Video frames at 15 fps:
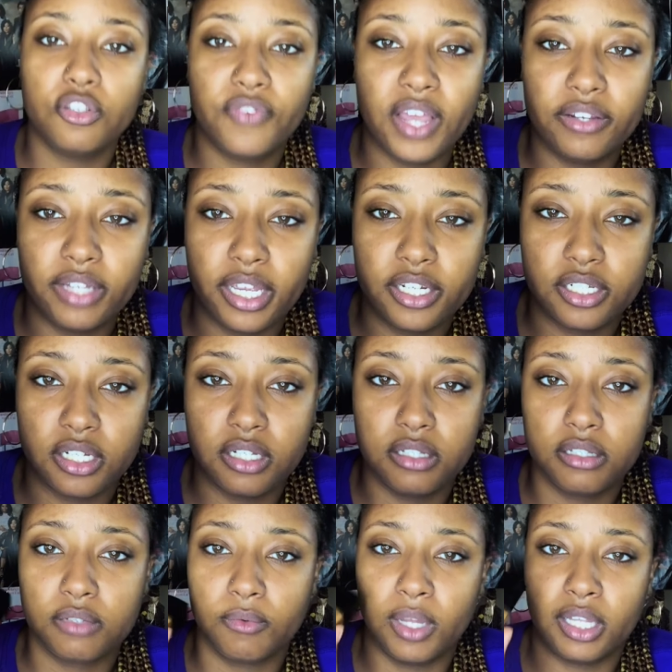
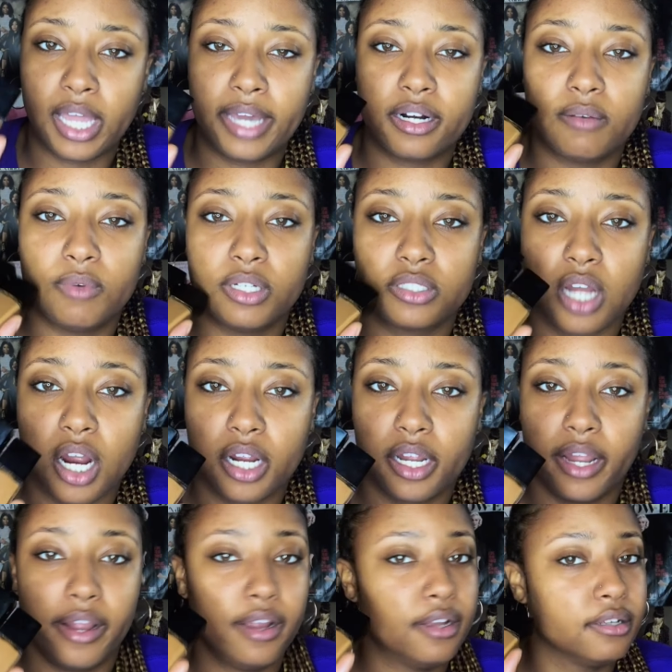foundations, one lighter, one
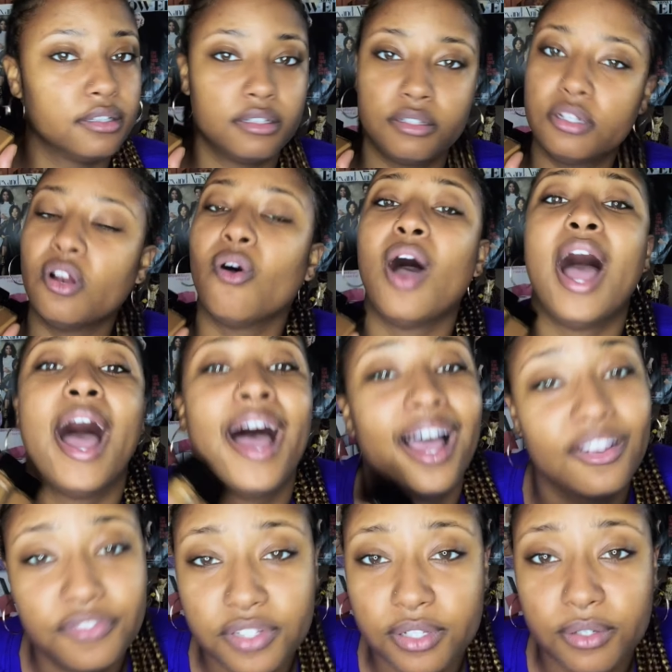darker. You don't
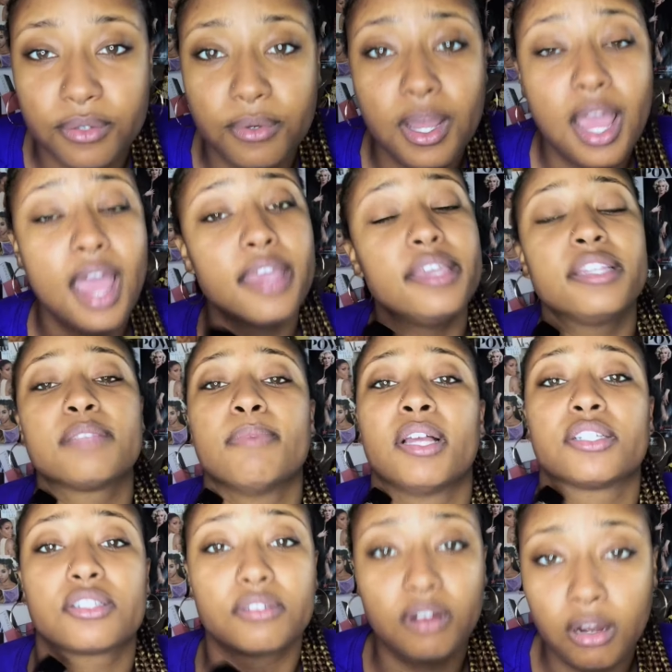have to. It is my
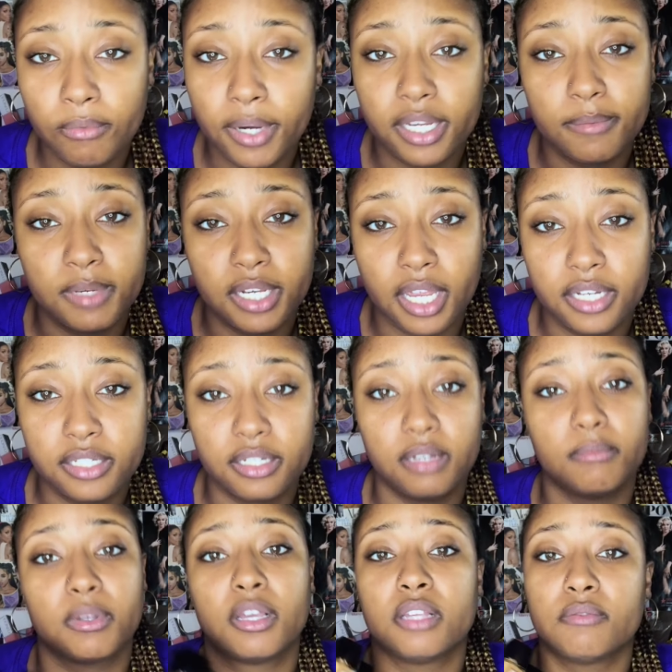strong recommendation
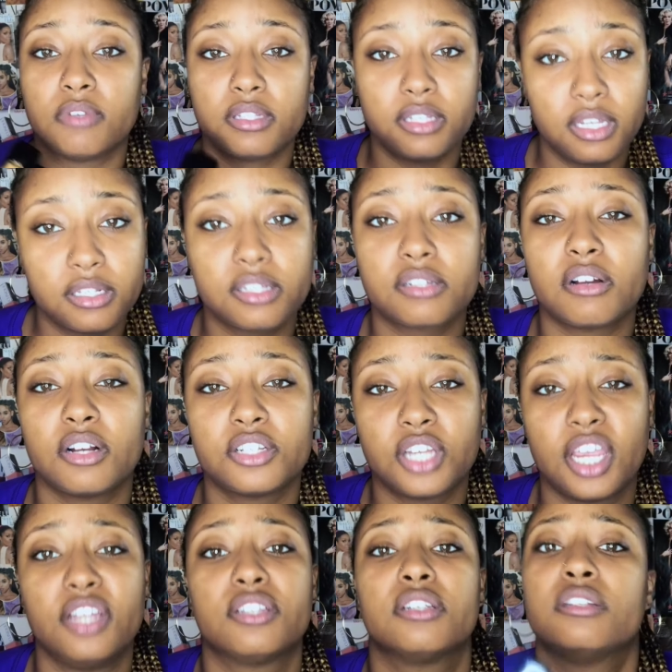because when the seasons start
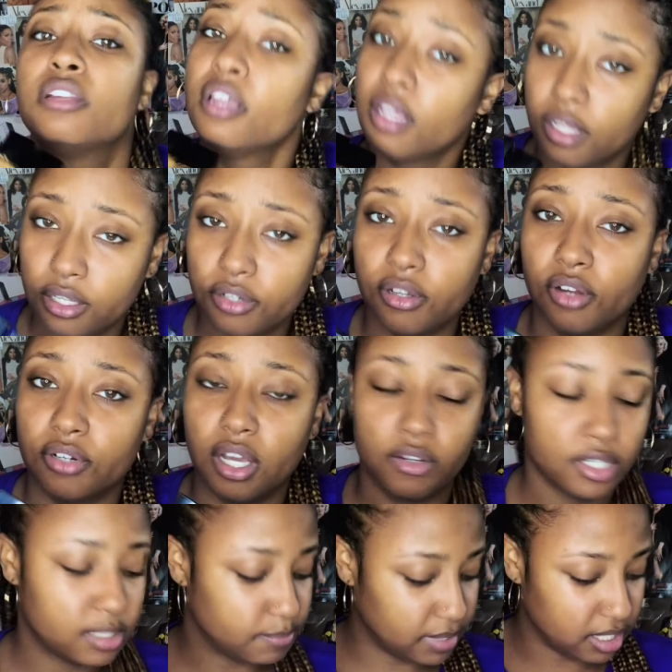changing, you're gonna
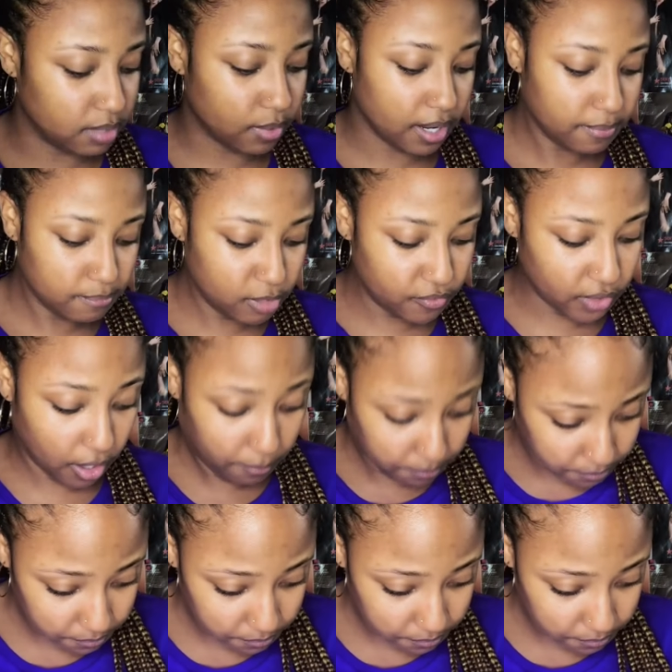notice. But anyway, moving on.